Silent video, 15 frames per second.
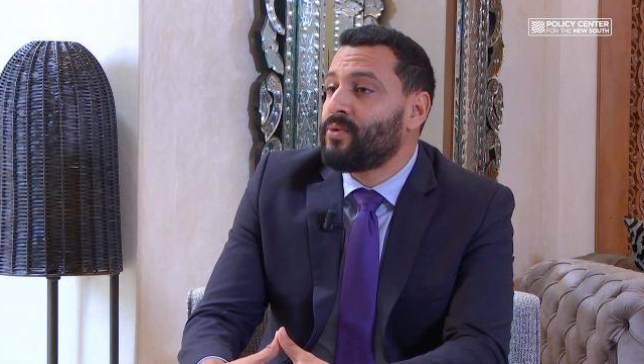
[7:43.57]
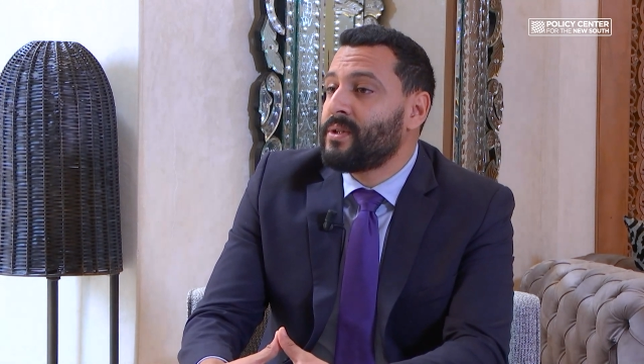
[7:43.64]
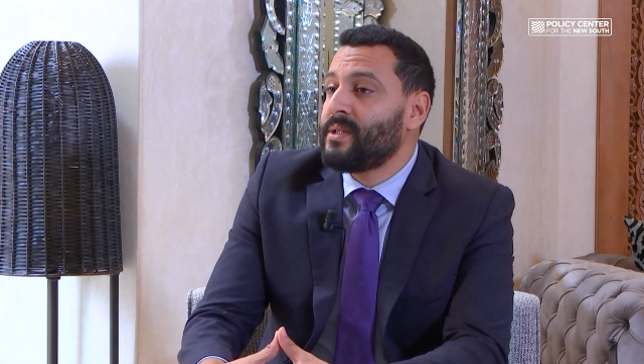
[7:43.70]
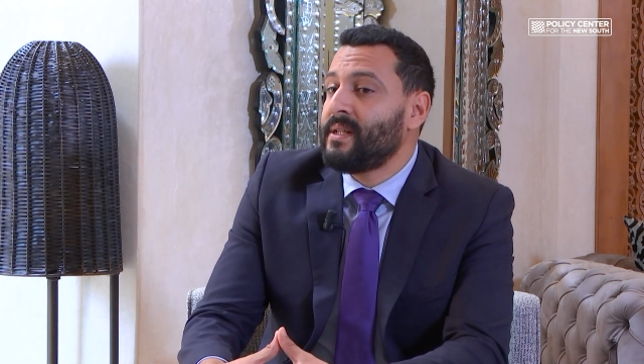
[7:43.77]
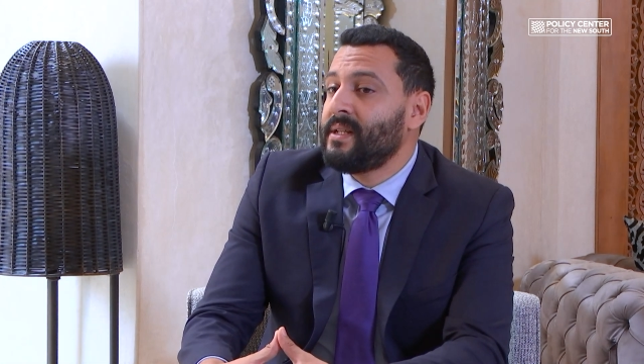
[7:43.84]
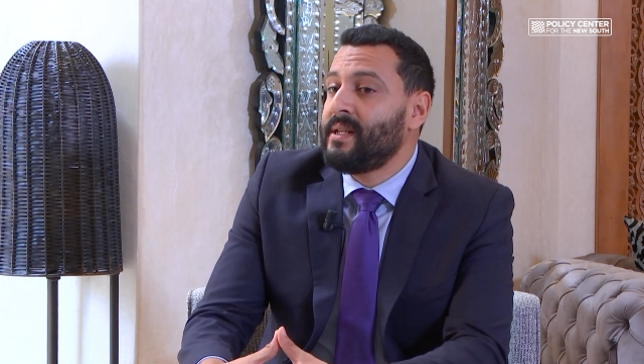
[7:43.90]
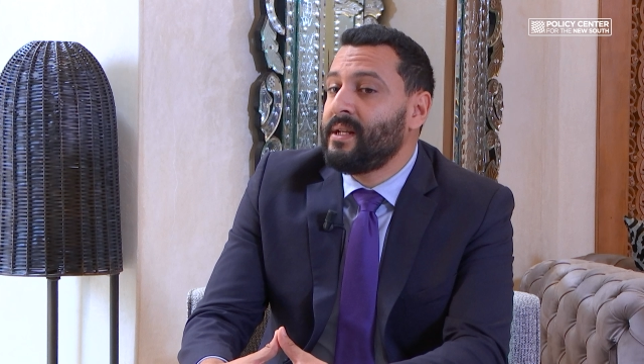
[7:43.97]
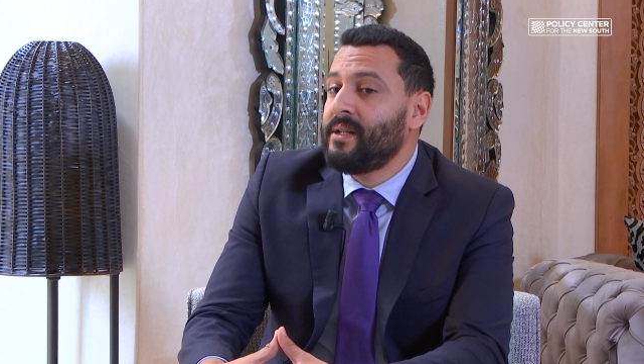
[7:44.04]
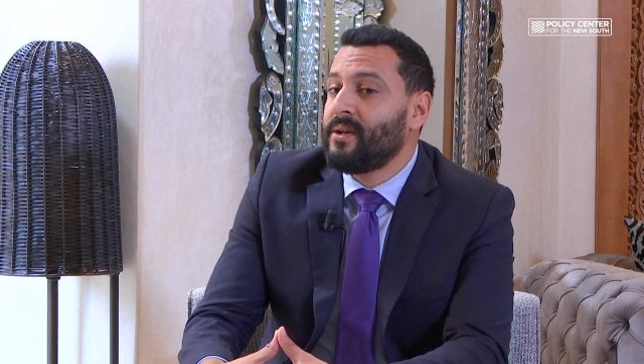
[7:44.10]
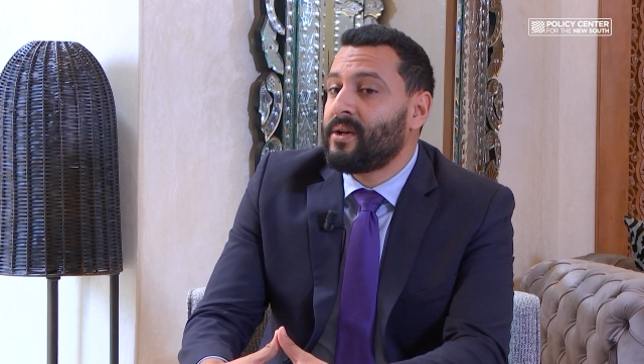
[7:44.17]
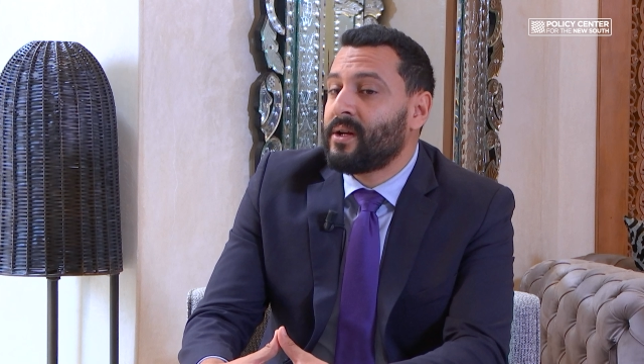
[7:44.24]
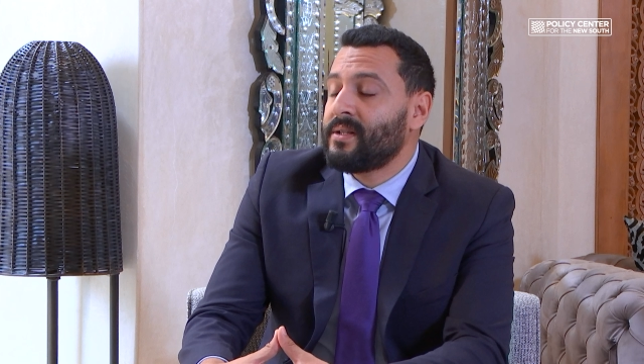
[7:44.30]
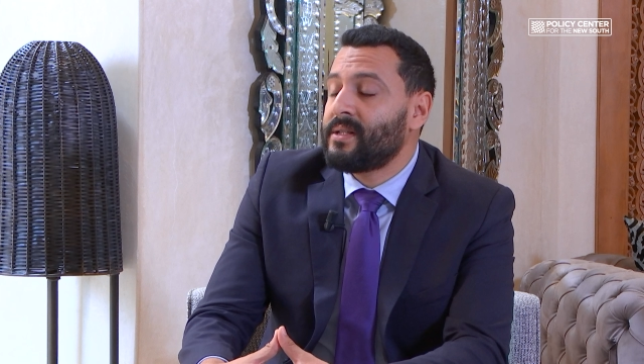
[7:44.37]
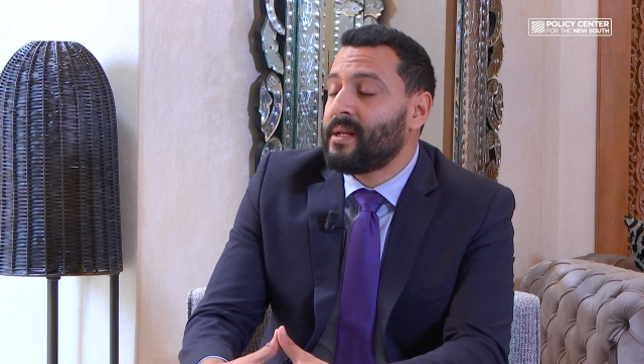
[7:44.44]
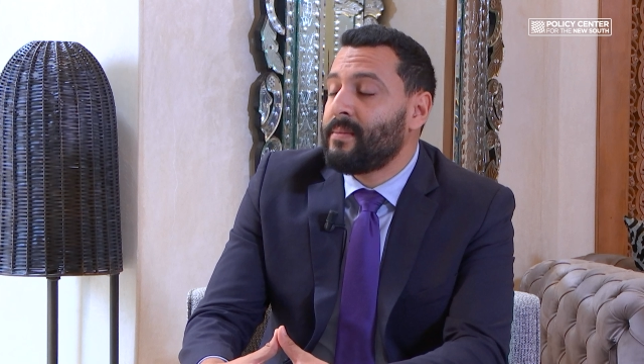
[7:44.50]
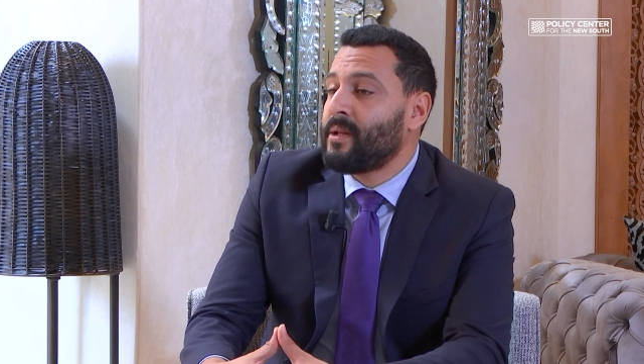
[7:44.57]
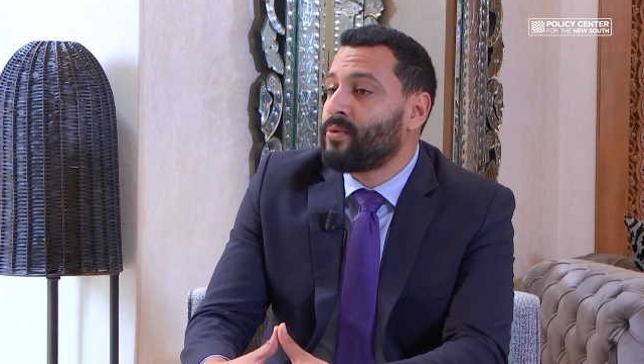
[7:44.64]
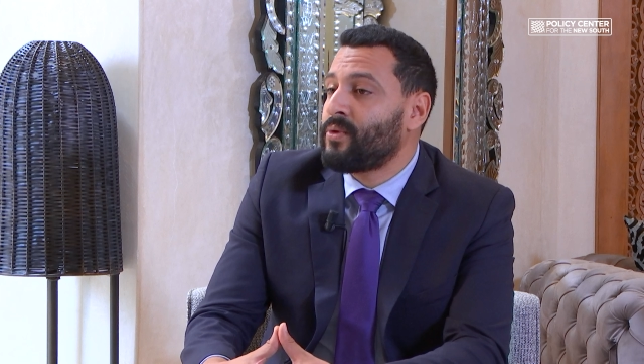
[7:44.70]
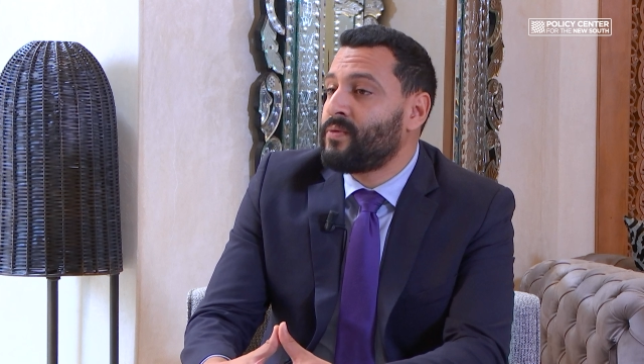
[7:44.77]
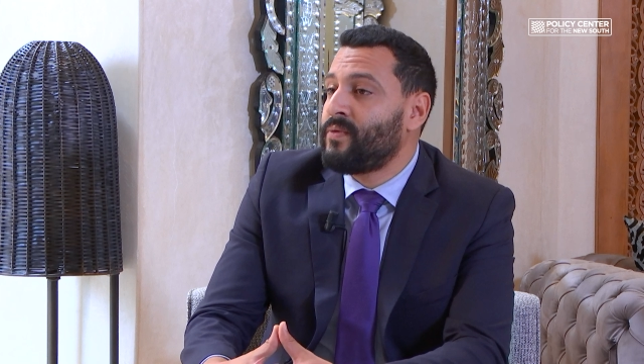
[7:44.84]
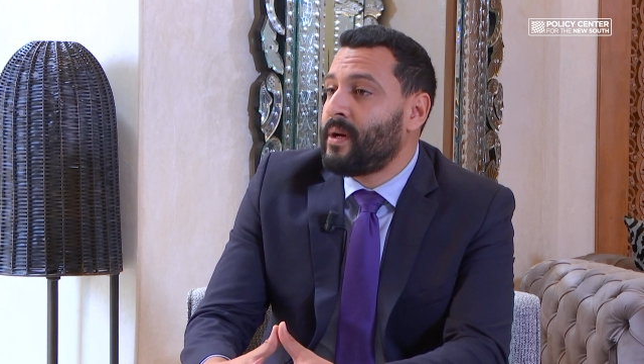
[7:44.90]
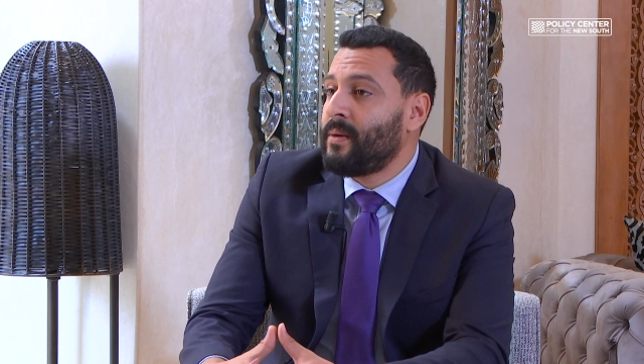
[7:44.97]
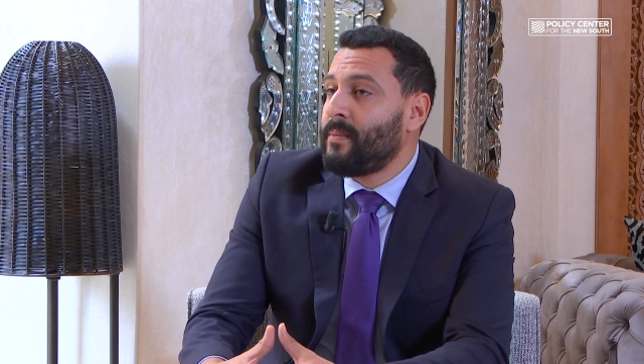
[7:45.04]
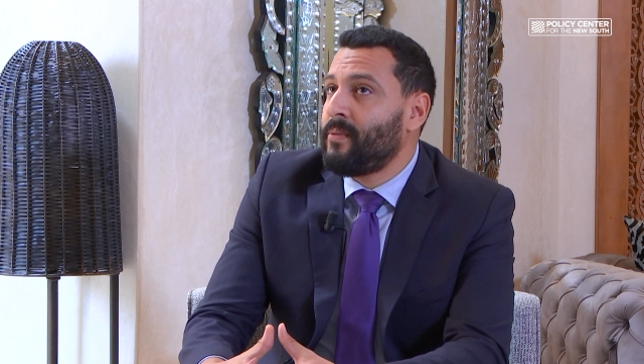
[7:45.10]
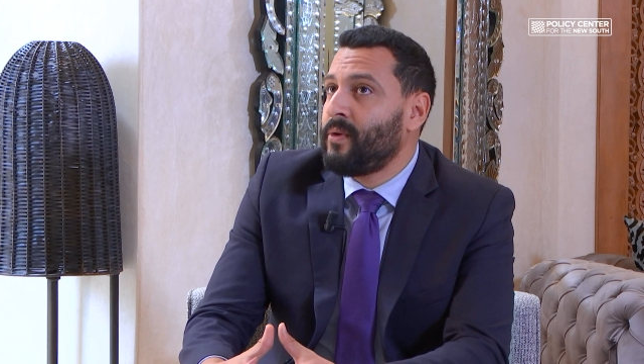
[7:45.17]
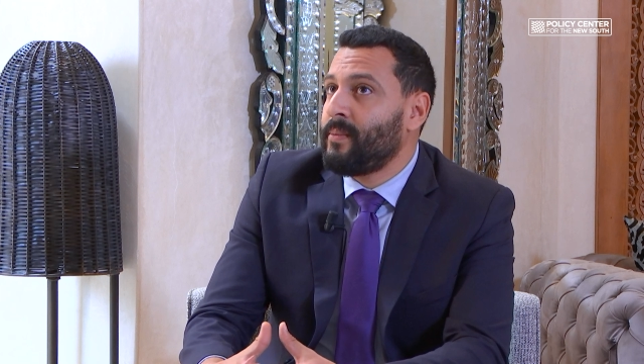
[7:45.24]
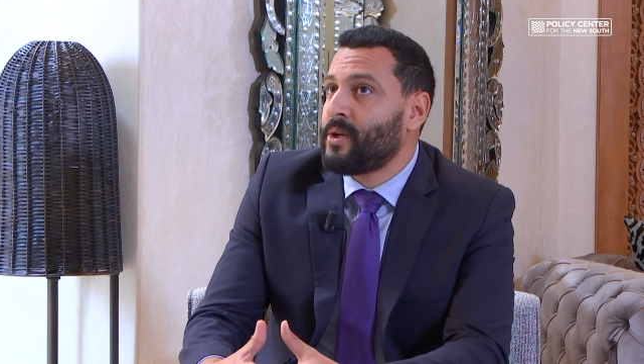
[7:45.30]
was indeed a concept that was very